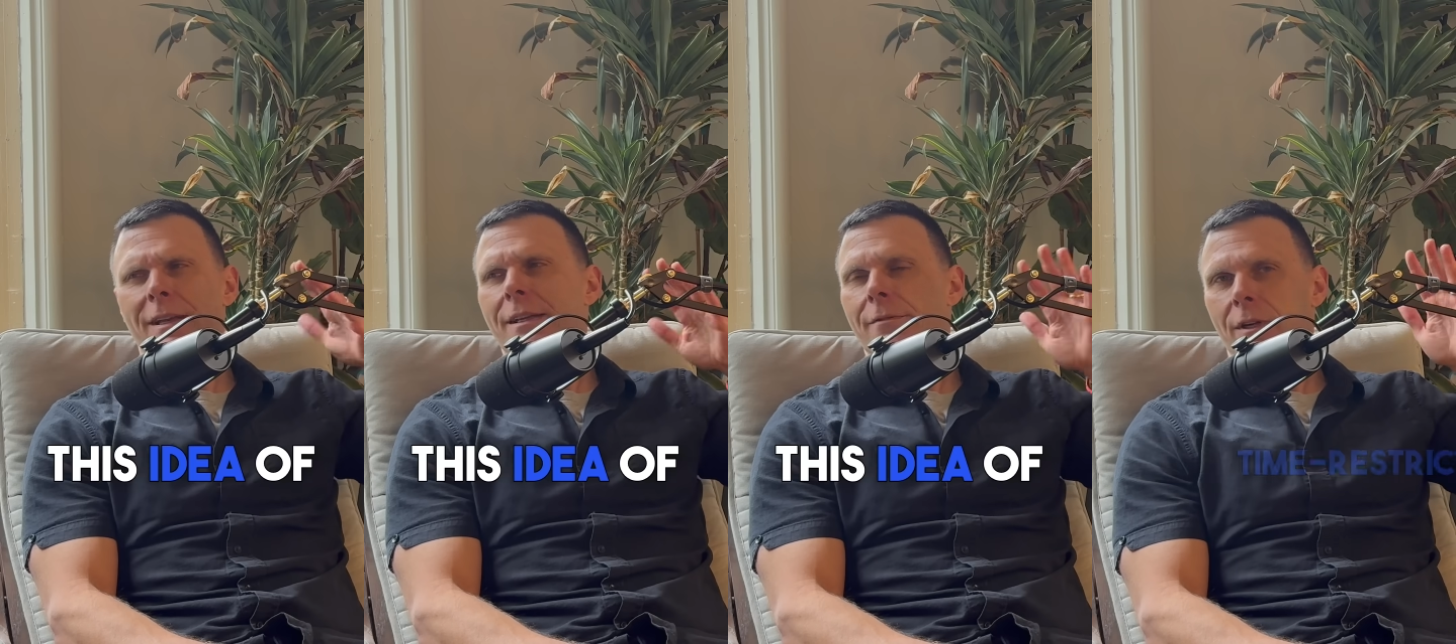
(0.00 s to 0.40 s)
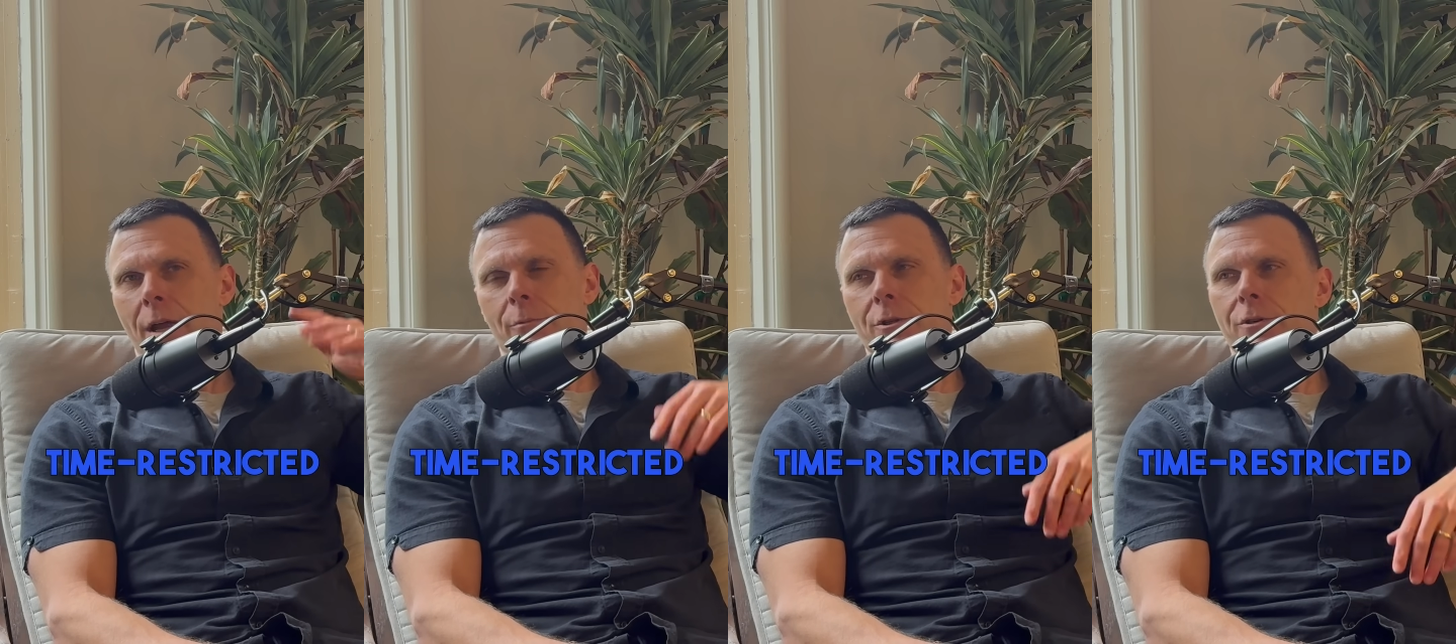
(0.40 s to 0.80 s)
idea of
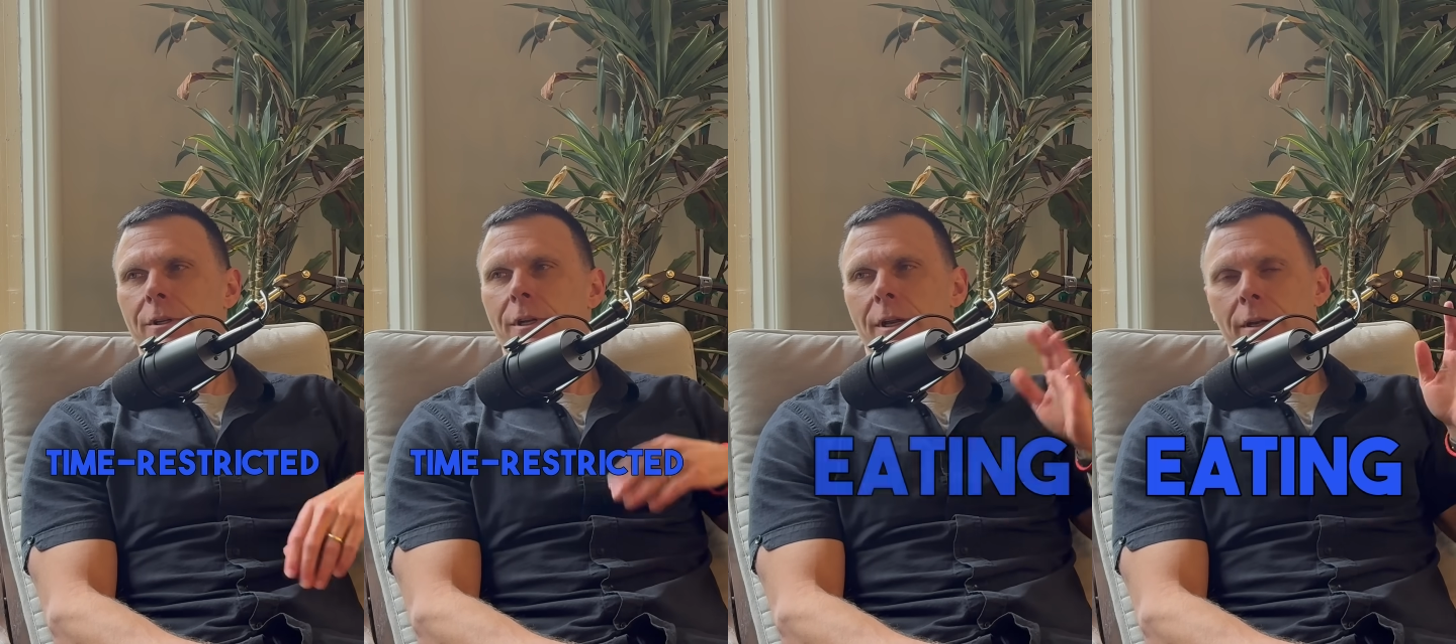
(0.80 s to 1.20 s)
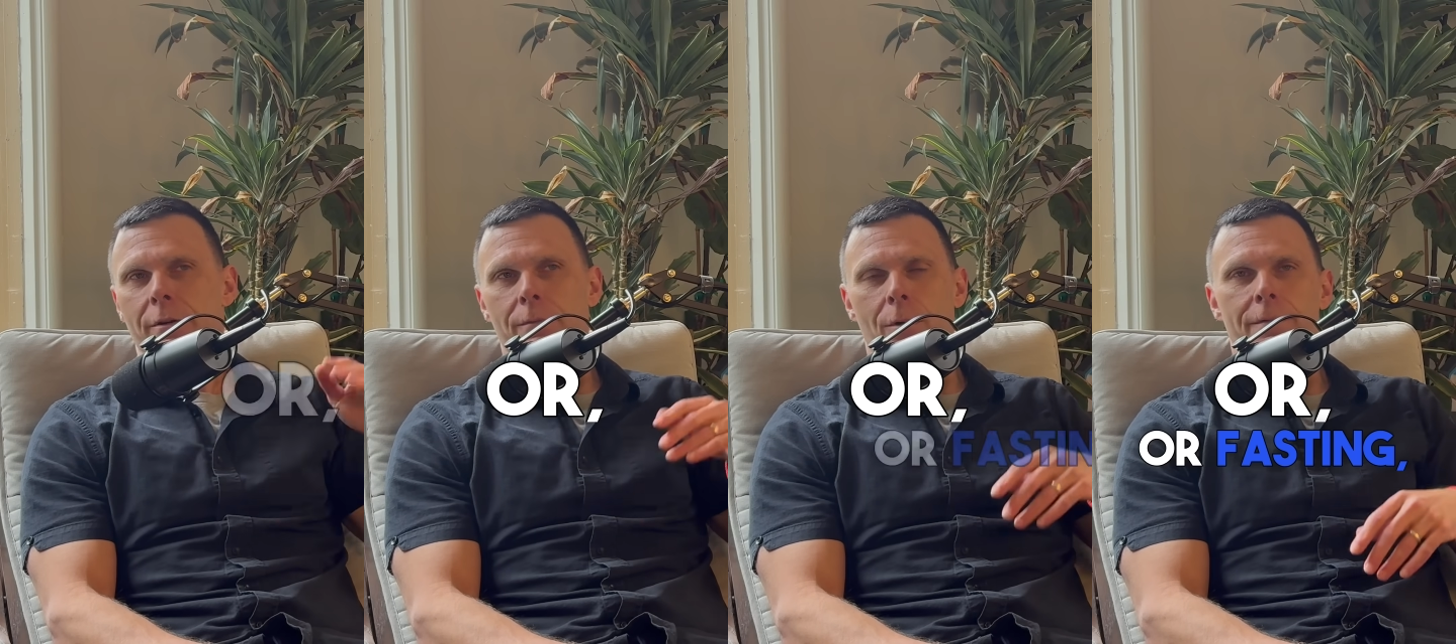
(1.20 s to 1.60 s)
time restricted eating
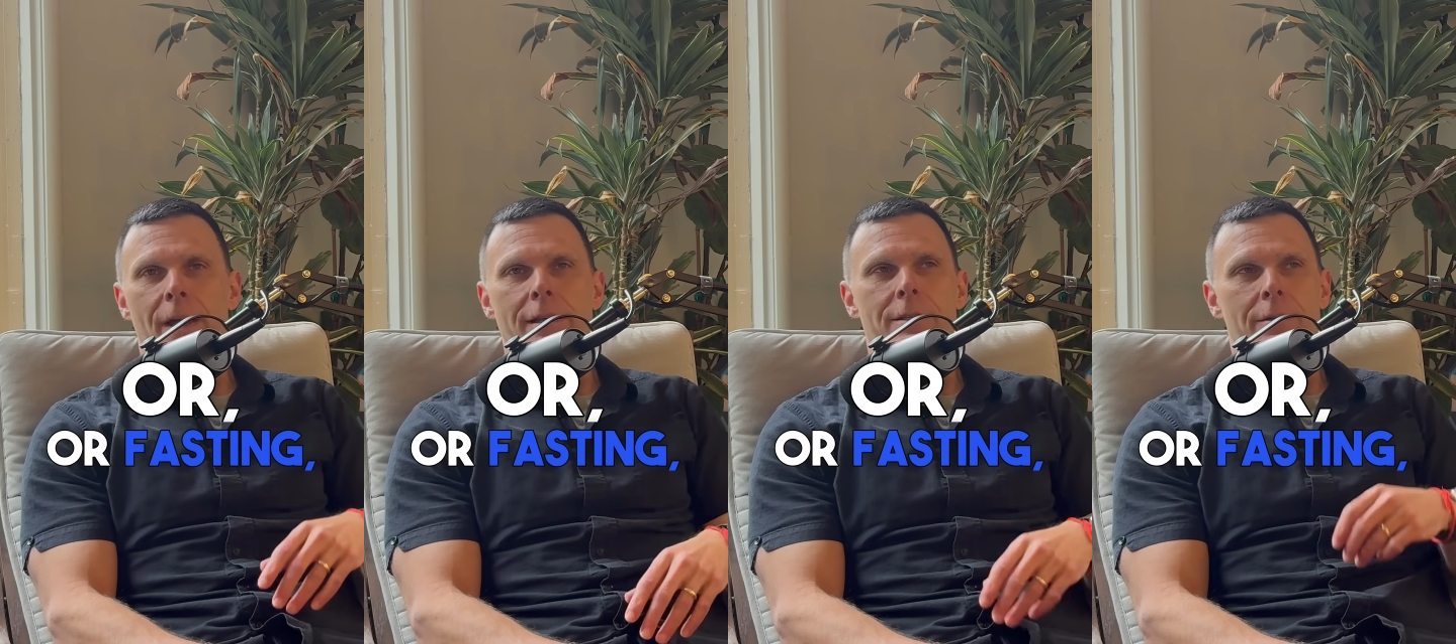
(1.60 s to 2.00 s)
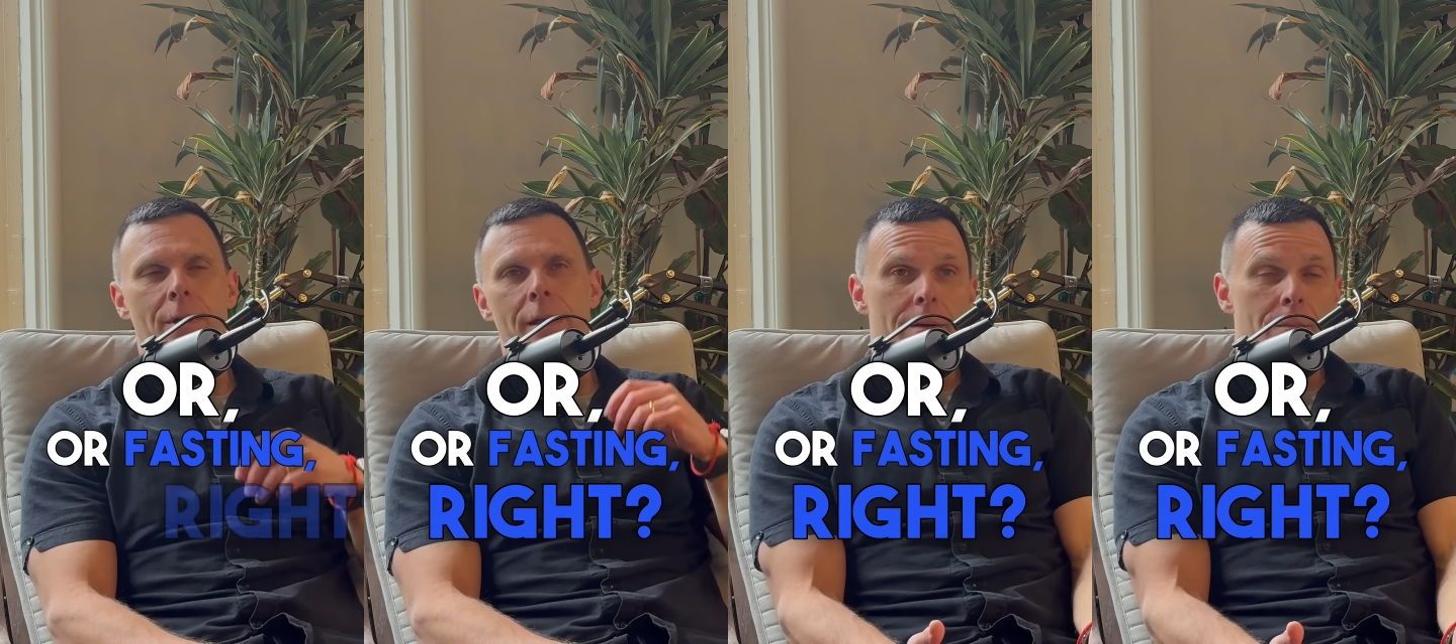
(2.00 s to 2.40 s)
or, or fasting, right?